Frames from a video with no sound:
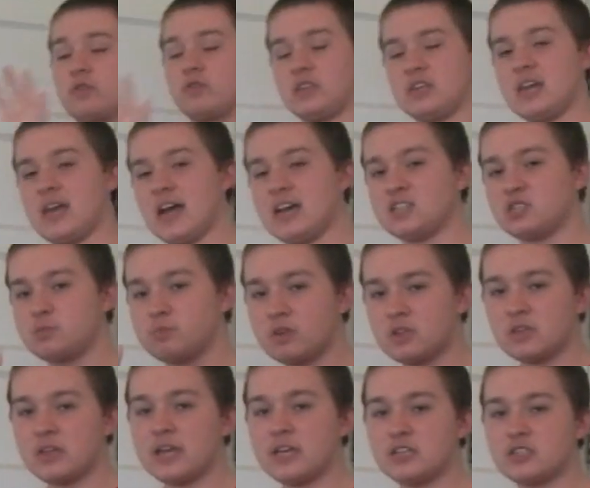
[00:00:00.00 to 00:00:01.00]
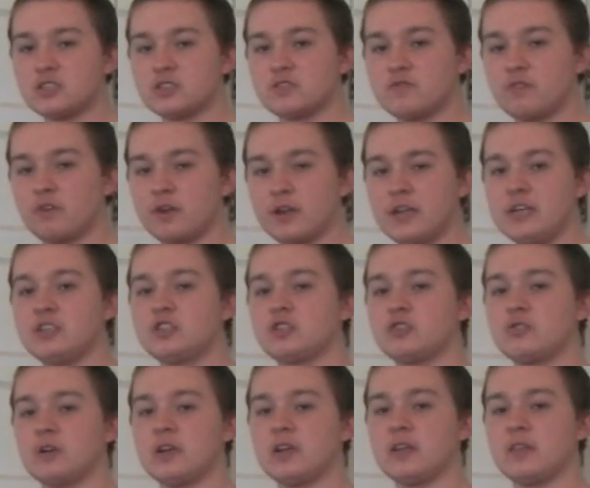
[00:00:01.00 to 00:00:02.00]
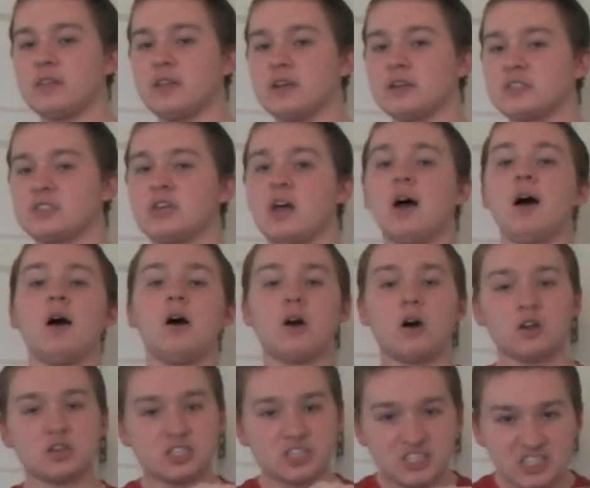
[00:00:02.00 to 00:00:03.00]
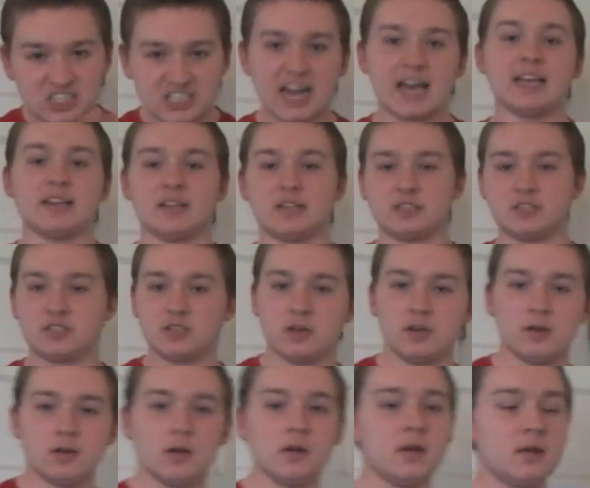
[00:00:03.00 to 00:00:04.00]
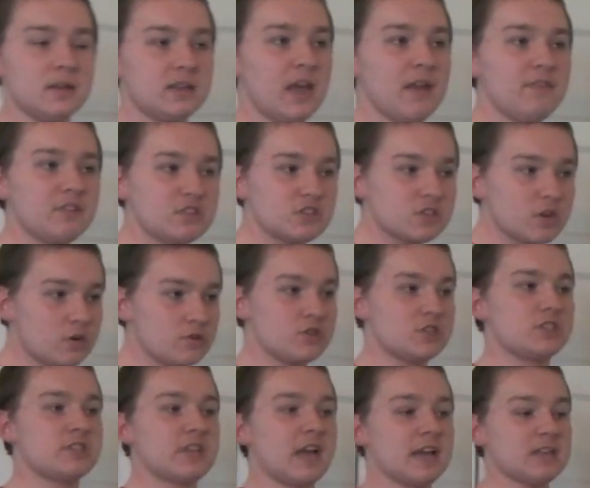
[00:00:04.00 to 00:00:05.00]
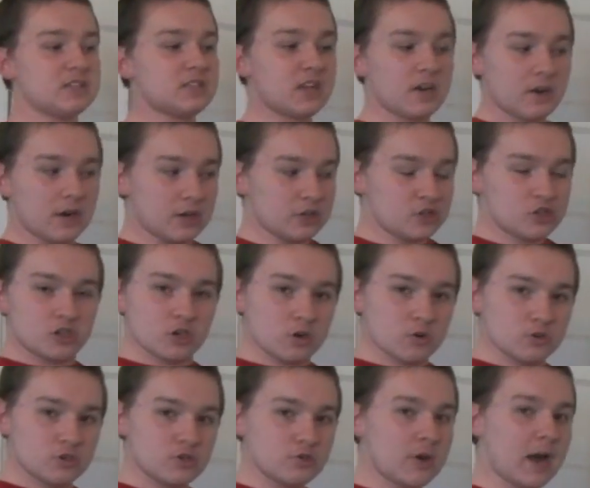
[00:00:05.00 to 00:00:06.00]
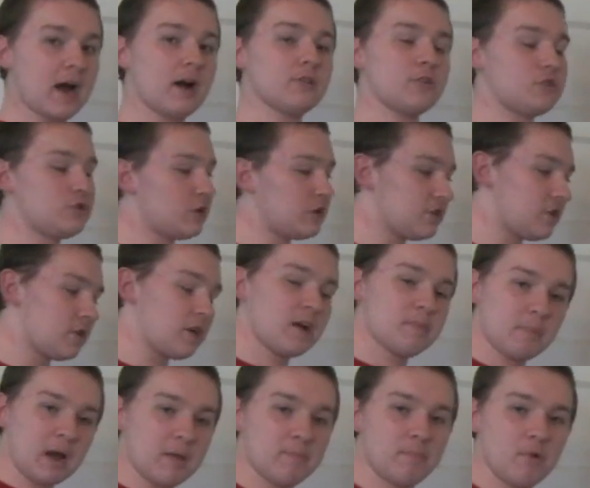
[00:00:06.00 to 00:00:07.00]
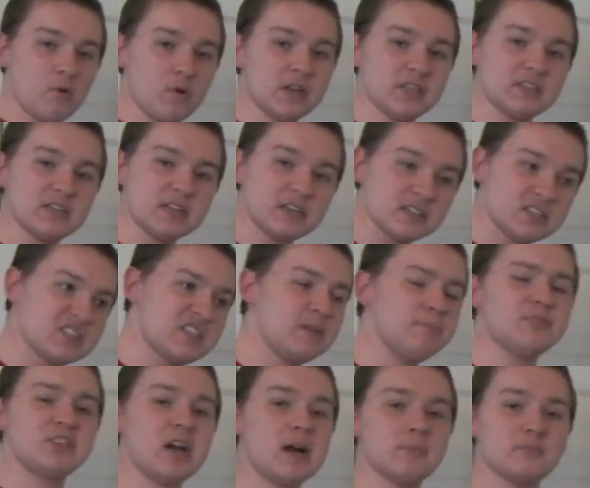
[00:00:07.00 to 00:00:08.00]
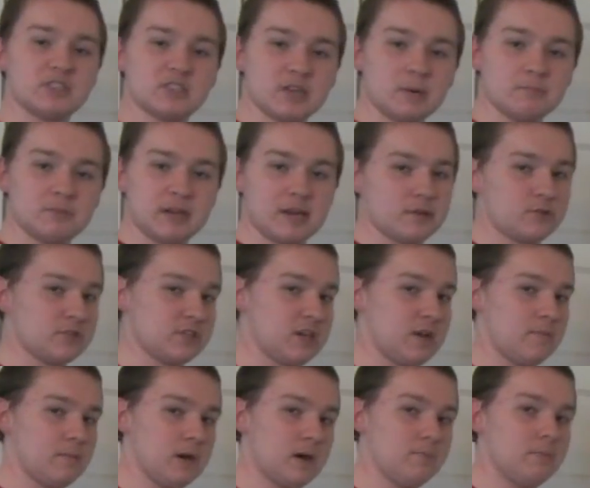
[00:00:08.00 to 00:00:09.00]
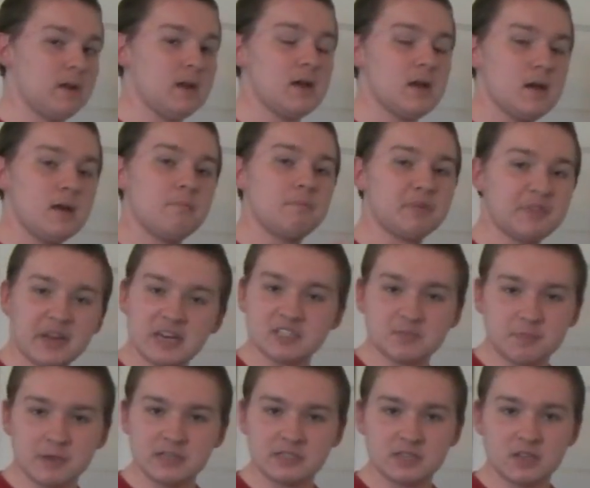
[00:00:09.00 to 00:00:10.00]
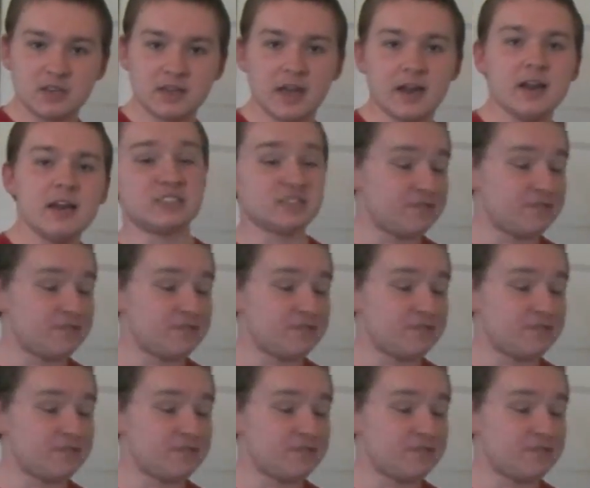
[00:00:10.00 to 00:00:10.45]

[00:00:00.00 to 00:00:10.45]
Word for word: The explanations for each trick in this are silent. David Stone just stands there and shows you how the tricks are done by pointing. Sometimes subtitles come up, but that's basically it.